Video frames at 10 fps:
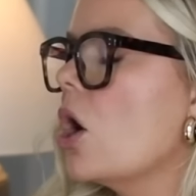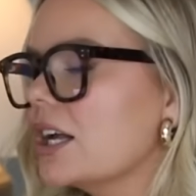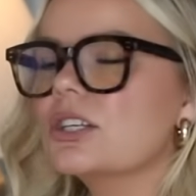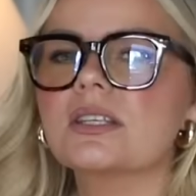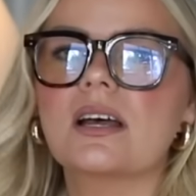I
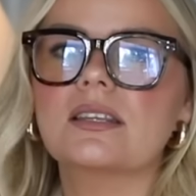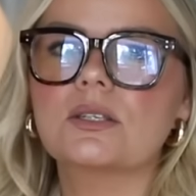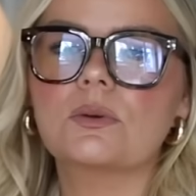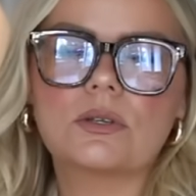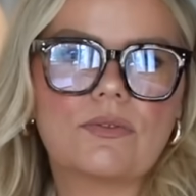just thought
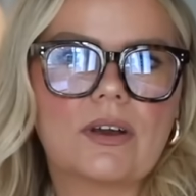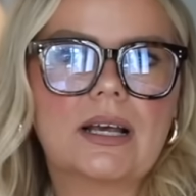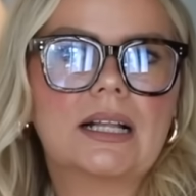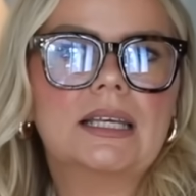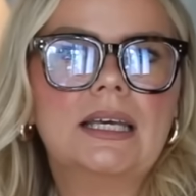this one was very
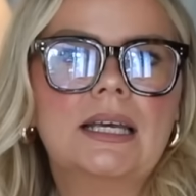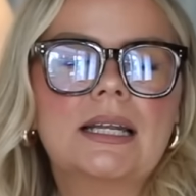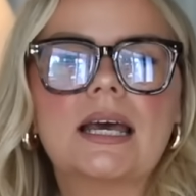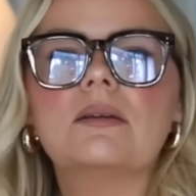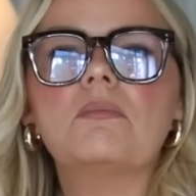
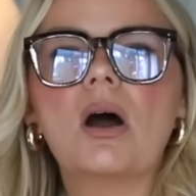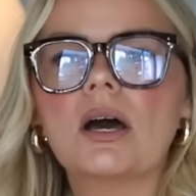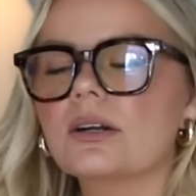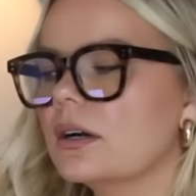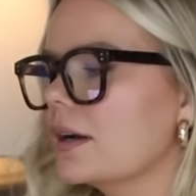clean and
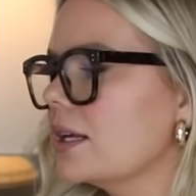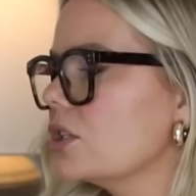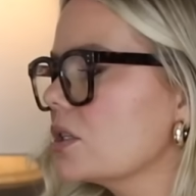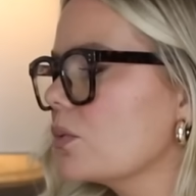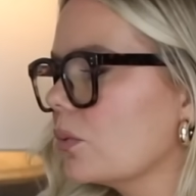modern and
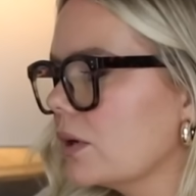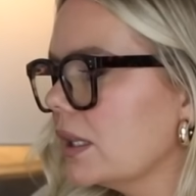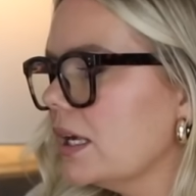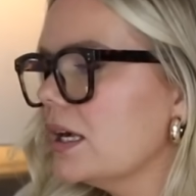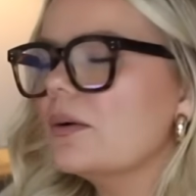just
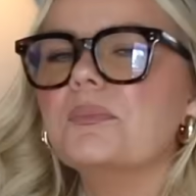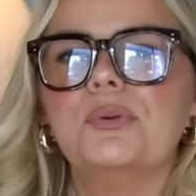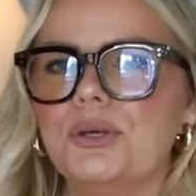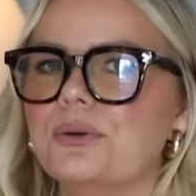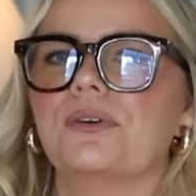really
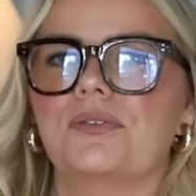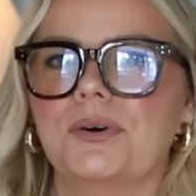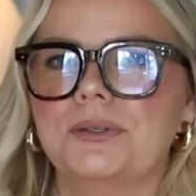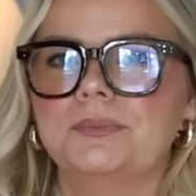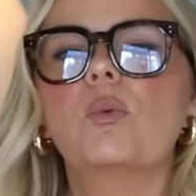beautiful.